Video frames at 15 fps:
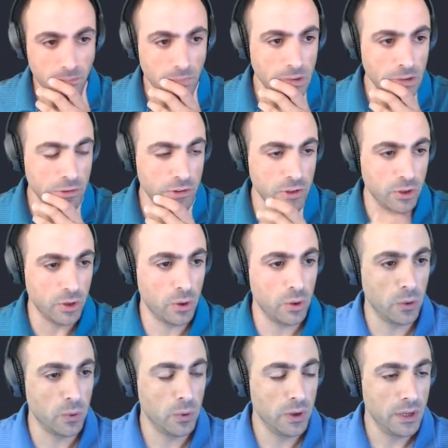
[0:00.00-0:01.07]

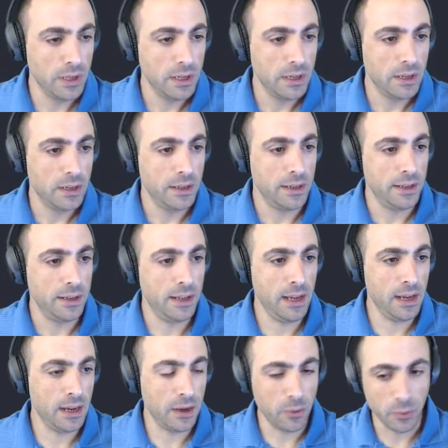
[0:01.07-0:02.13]
So
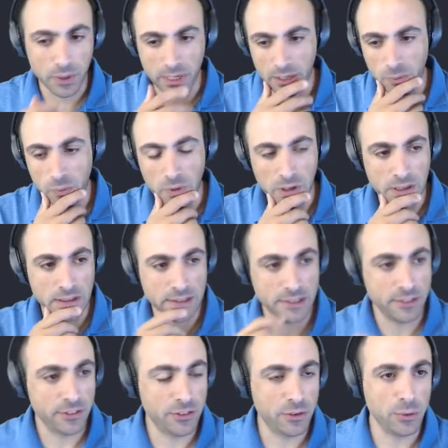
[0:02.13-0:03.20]
now what I want
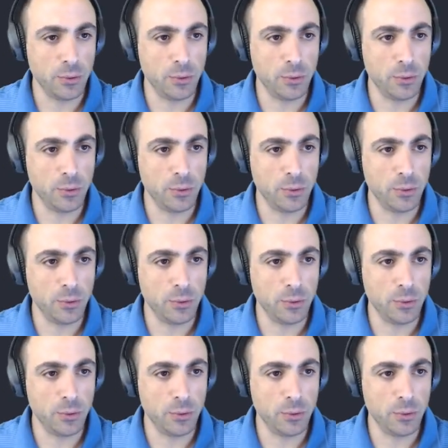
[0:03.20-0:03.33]
is to